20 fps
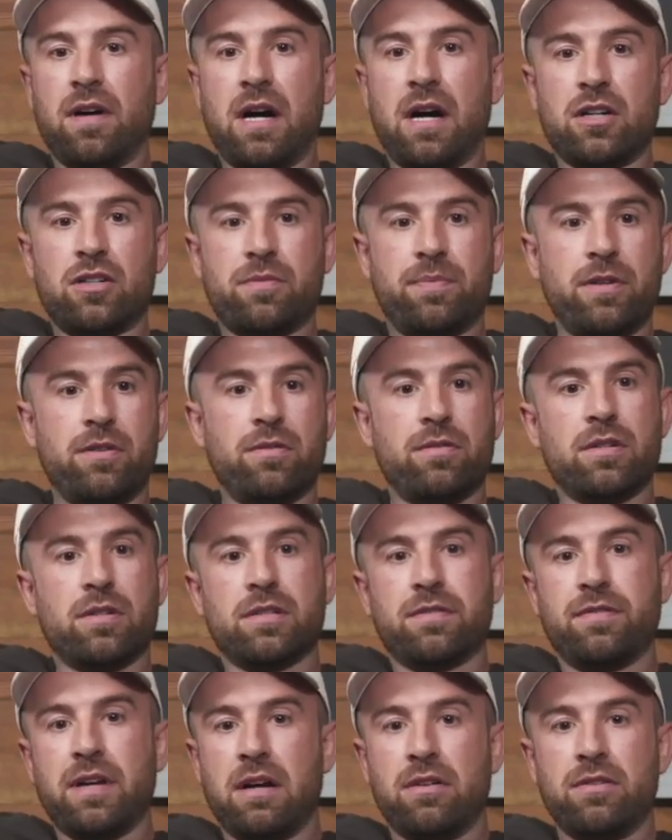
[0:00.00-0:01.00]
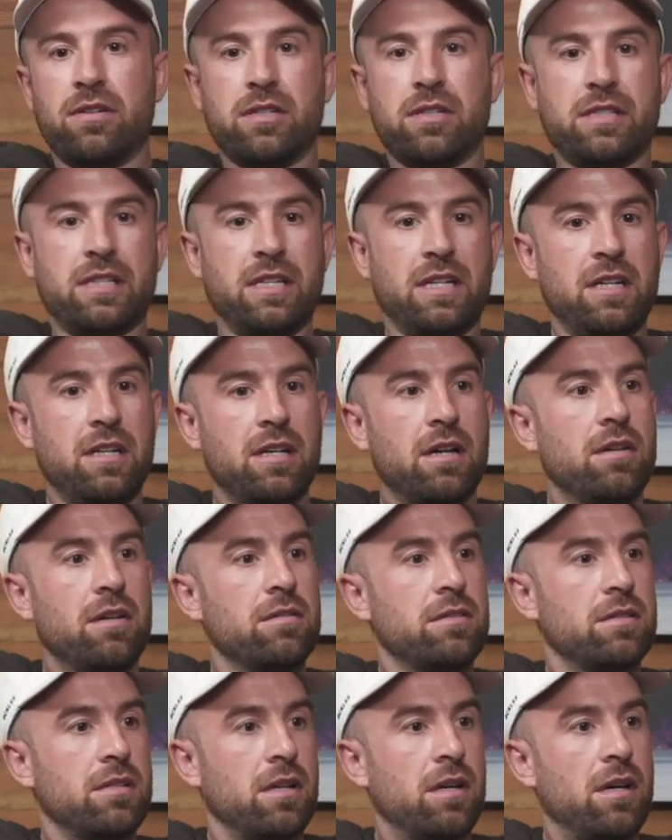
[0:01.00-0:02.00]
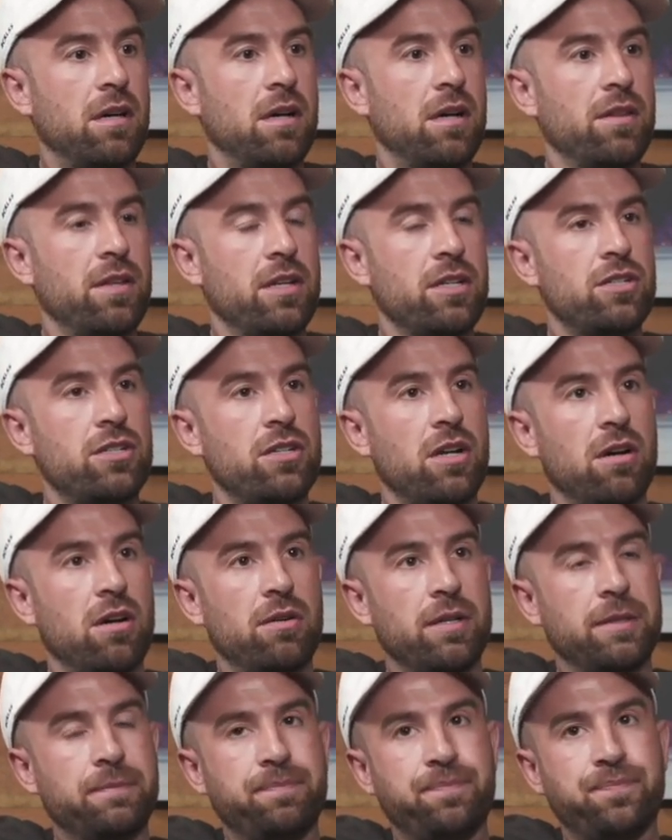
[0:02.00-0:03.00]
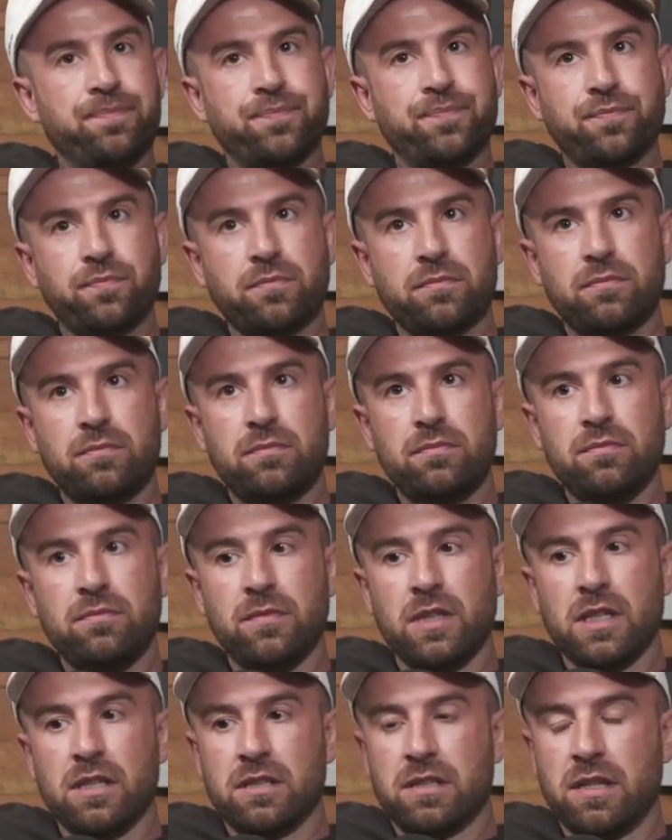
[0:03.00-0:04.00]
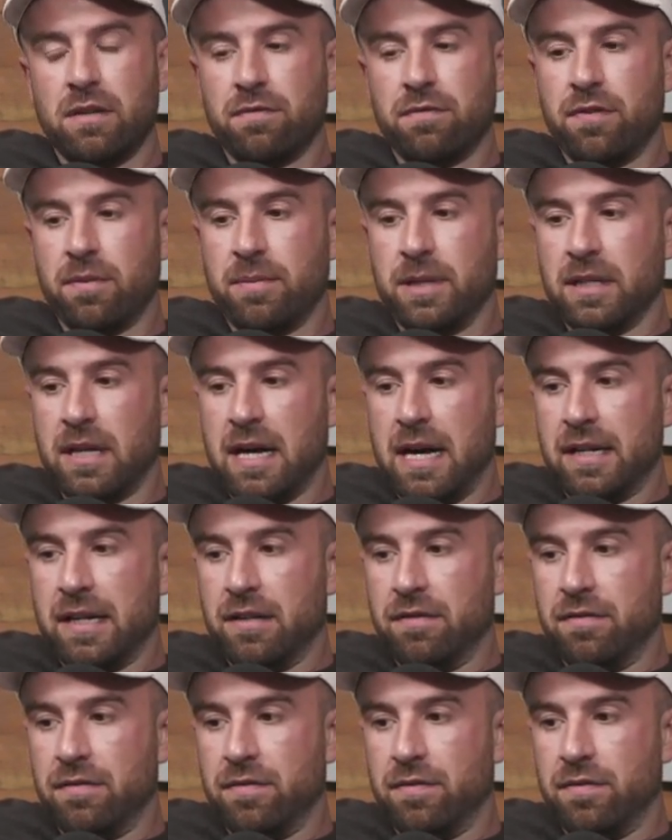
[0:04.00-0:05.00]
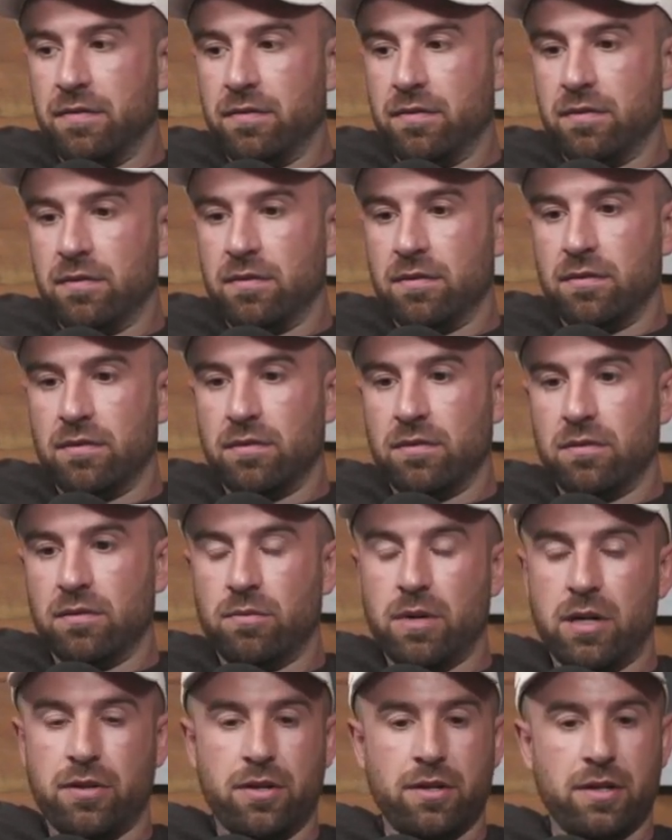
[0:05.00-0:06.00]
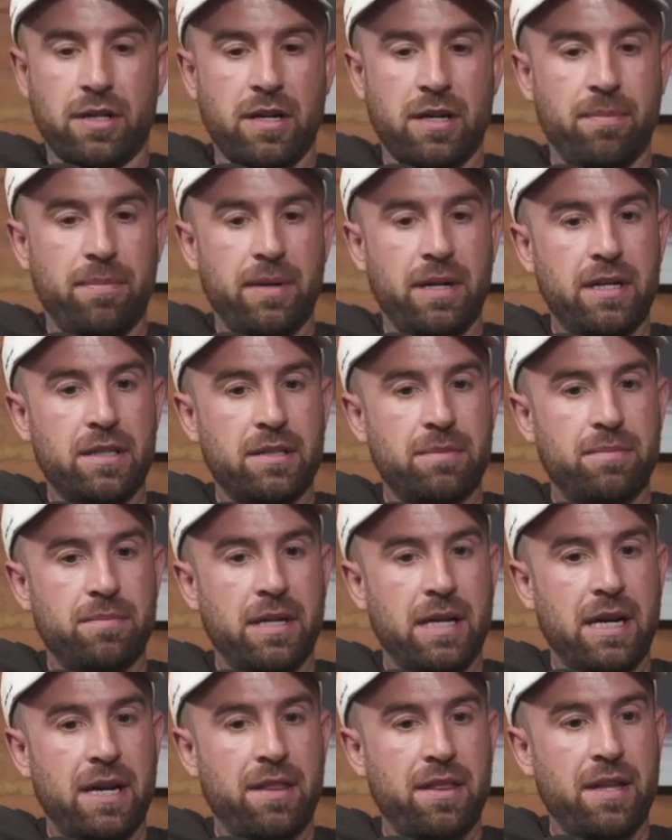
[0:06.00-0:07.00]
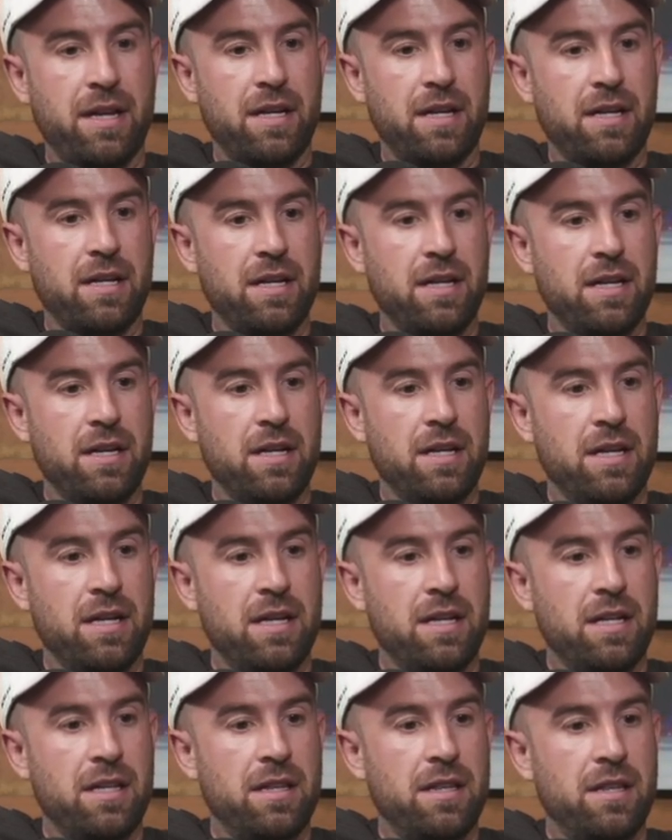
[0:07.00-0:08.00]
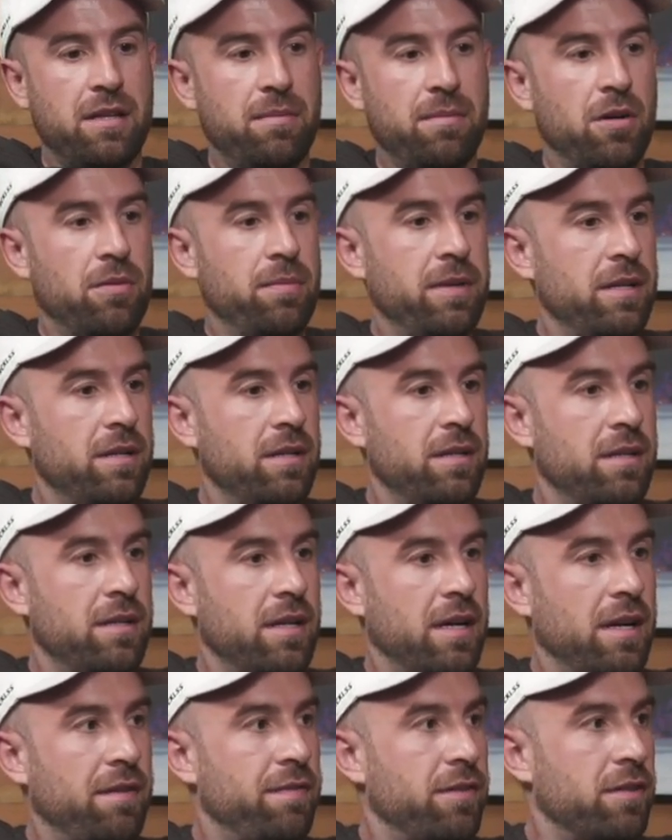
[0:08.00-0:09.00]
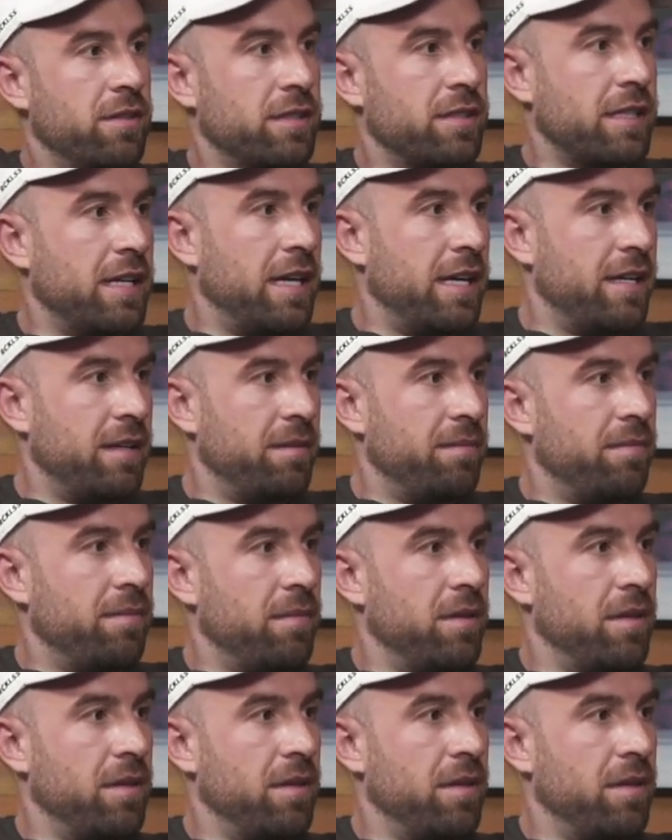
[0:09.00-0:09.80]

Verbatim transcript: entrepreneurs, founders, C E Os on this show, and some from a lot of well-known companies. But I think the moment I first kind of